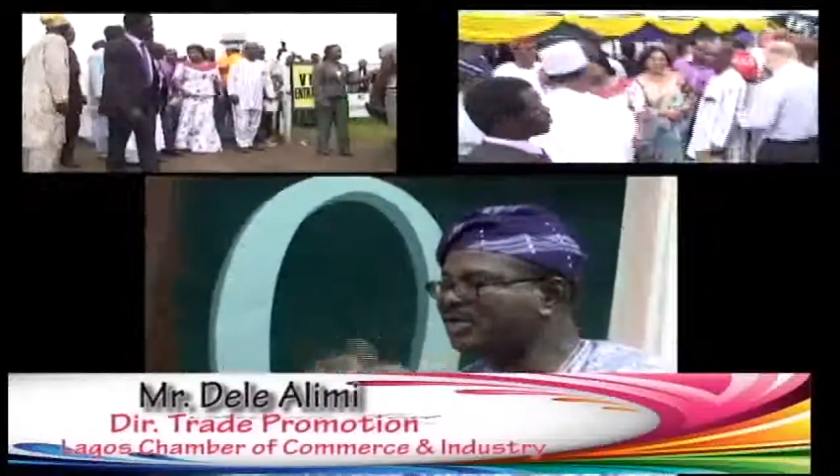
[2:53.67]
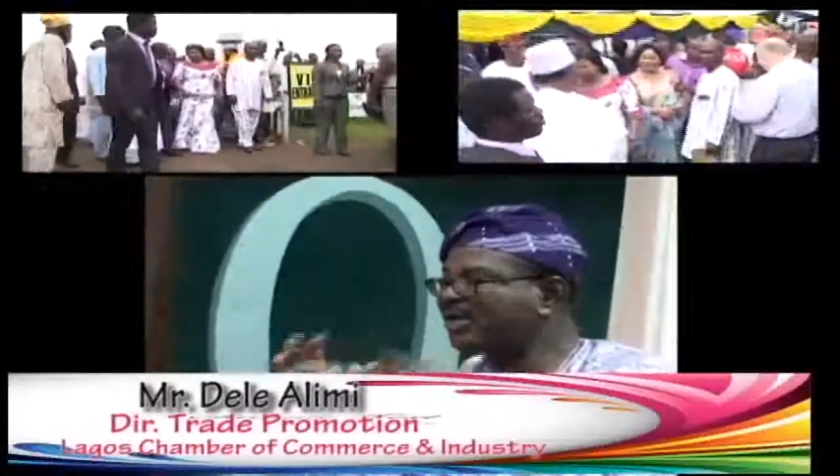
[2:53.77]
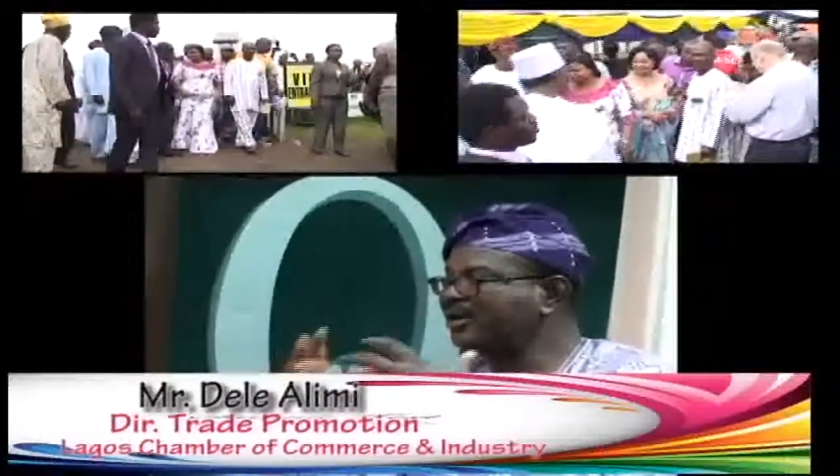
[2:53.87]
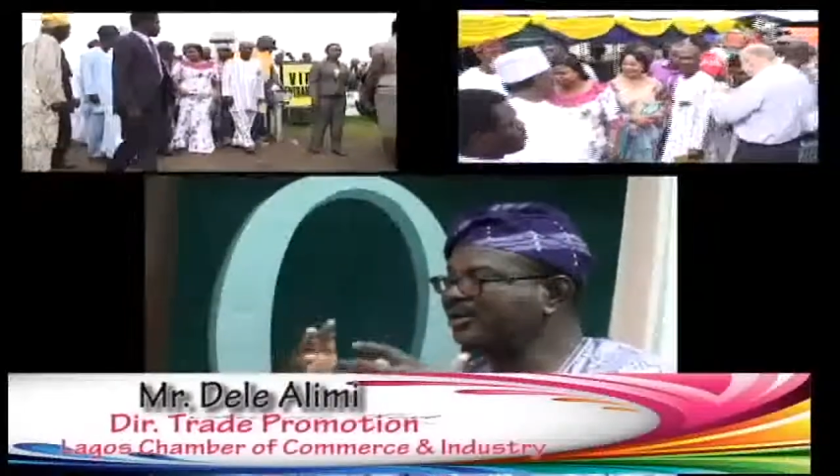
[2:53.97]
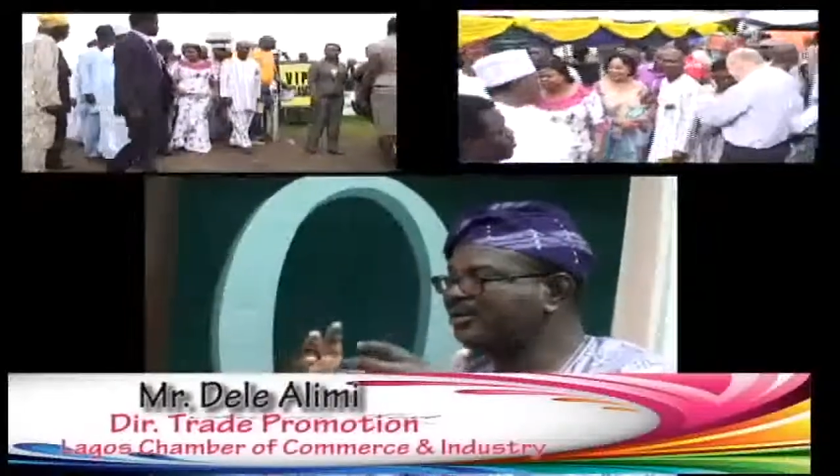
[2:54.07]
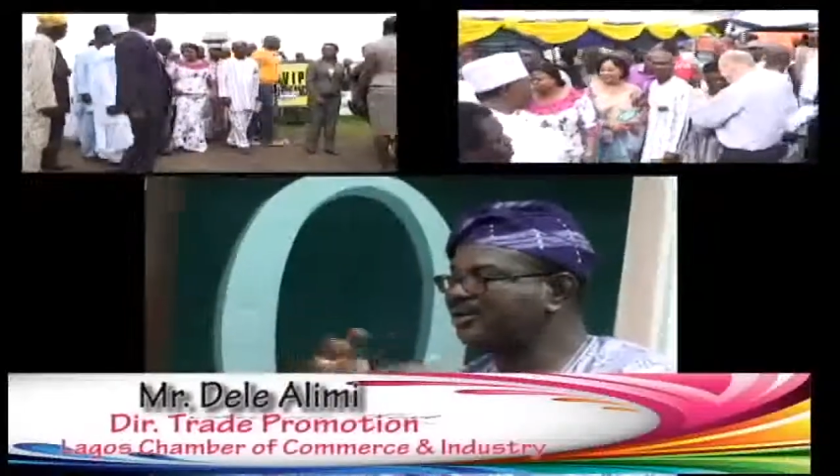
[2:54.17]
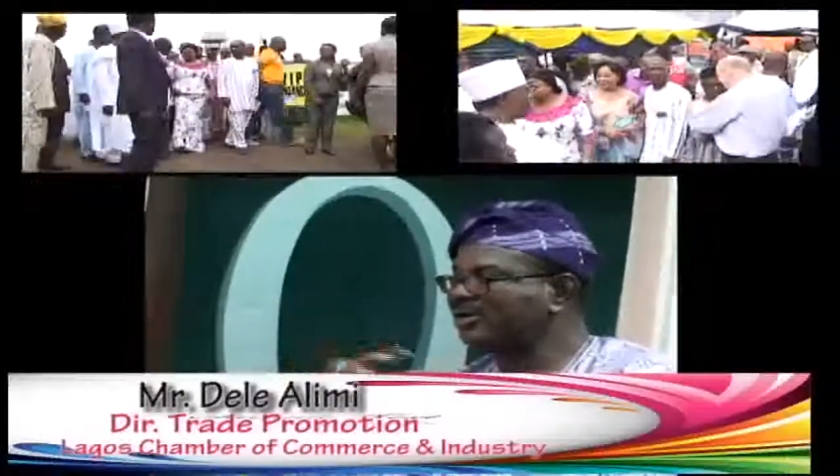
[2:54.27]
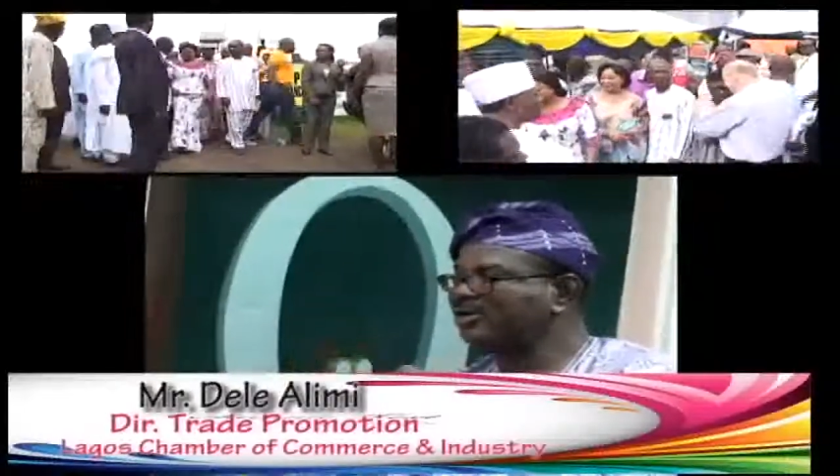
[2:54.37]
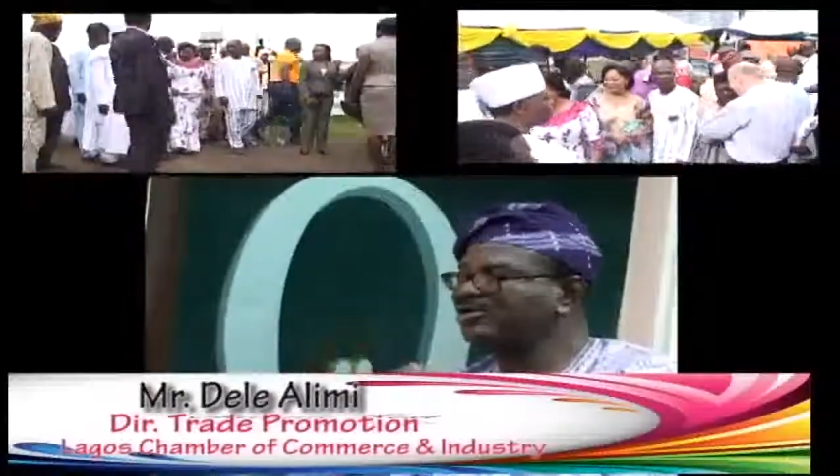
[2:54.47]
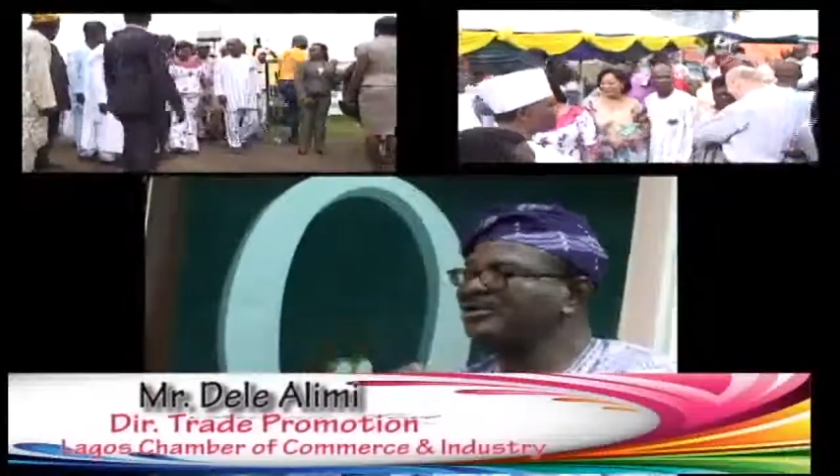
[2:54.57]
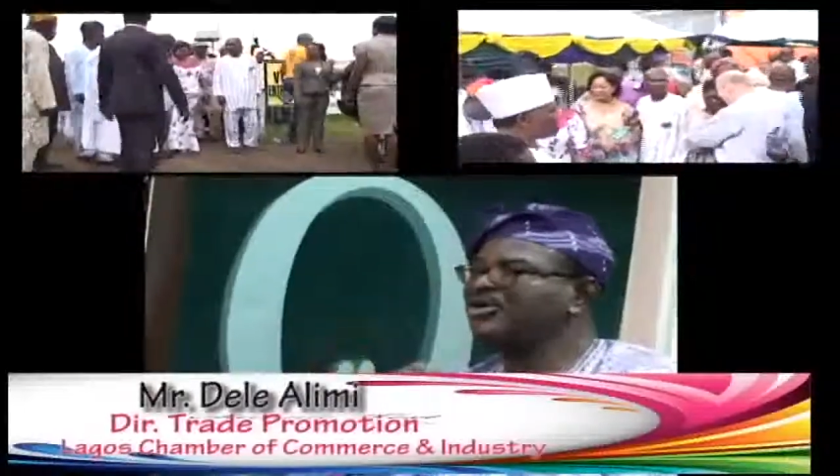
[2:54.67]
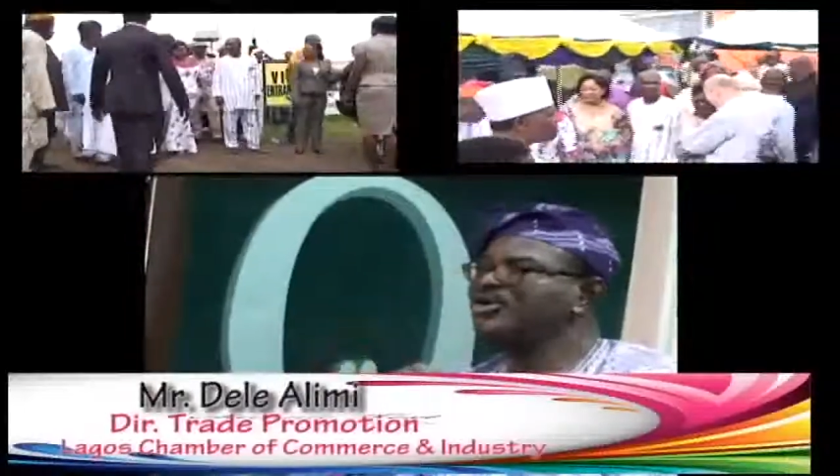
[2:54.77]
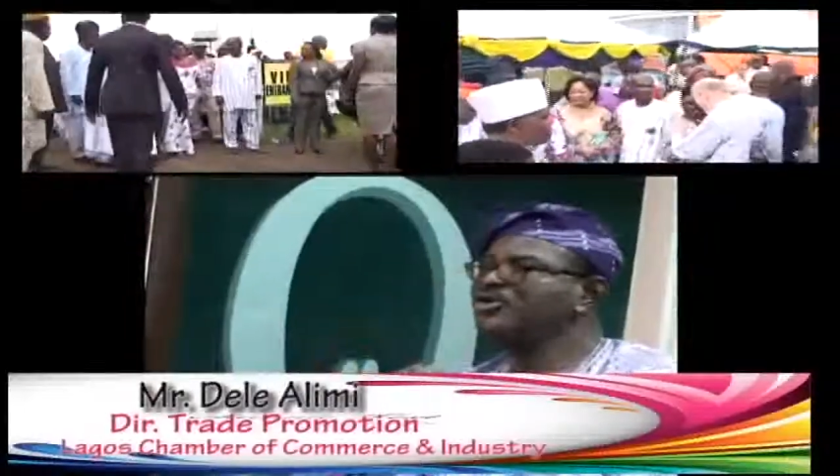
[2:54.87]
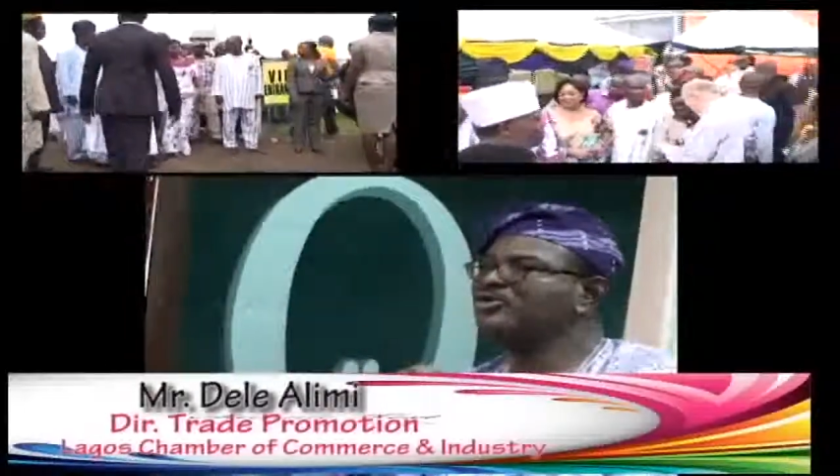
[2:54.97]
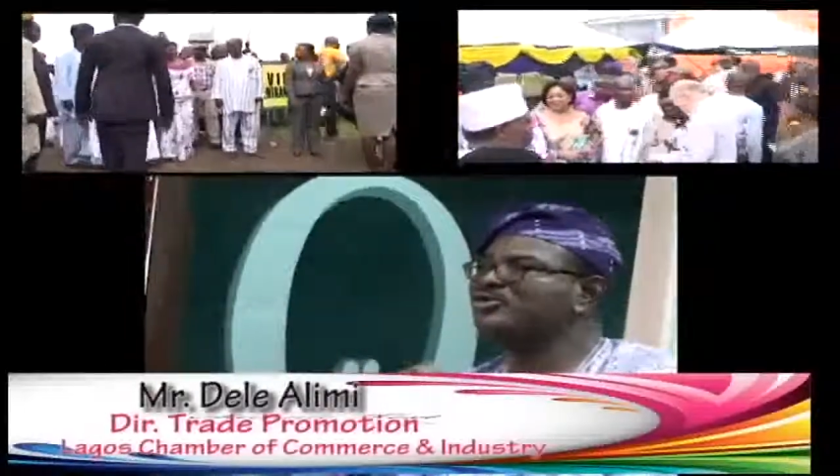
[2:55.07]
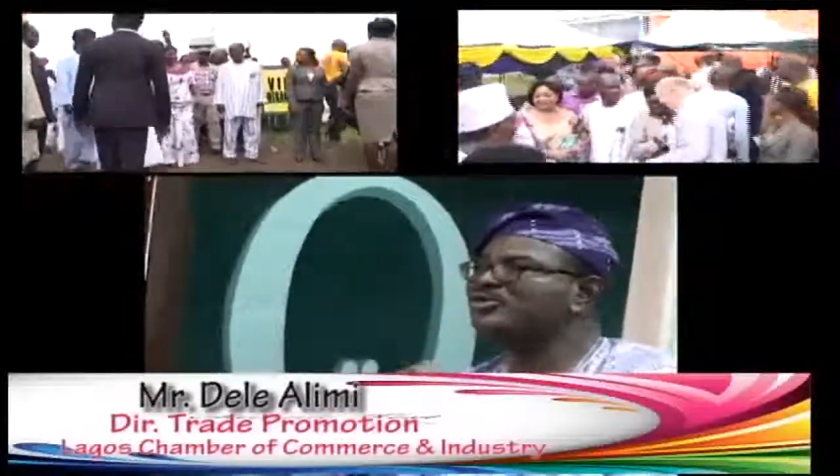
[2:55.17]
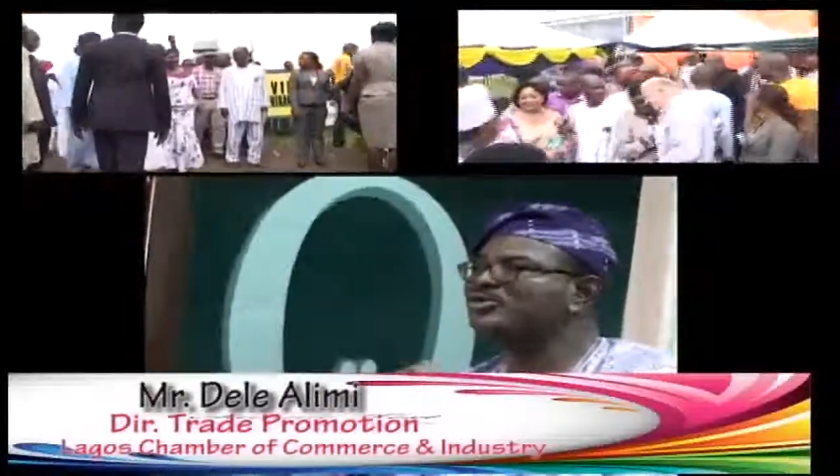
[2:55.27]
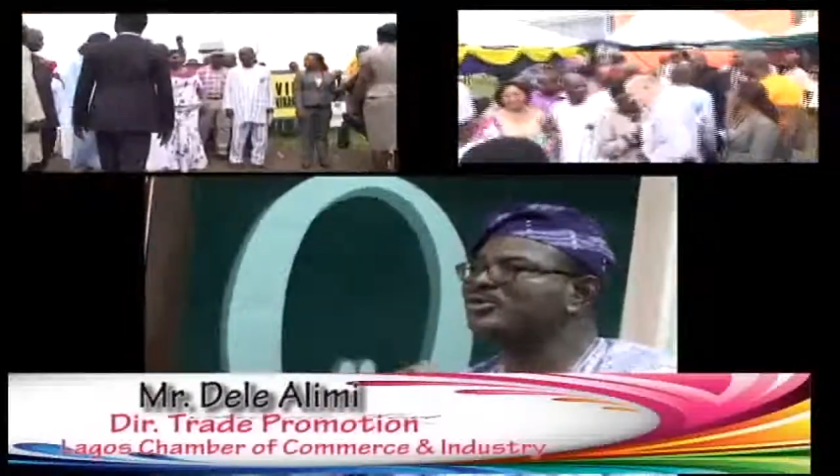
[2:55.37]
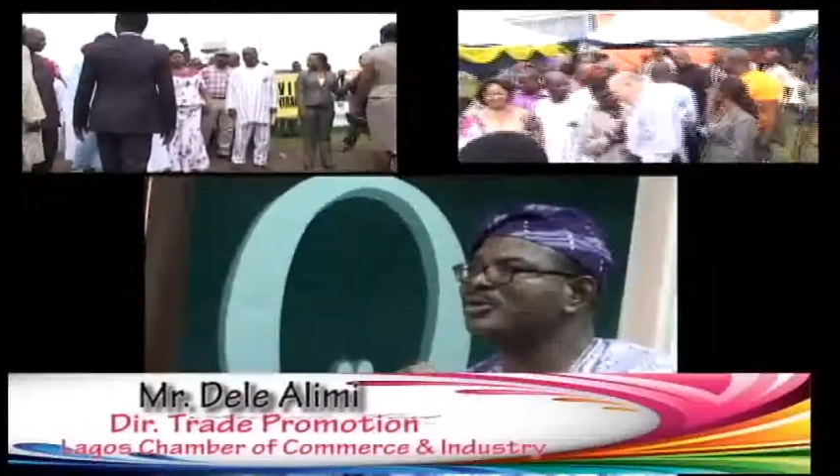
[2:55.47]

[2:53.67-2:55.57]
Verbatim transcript: channel on, on YouTube,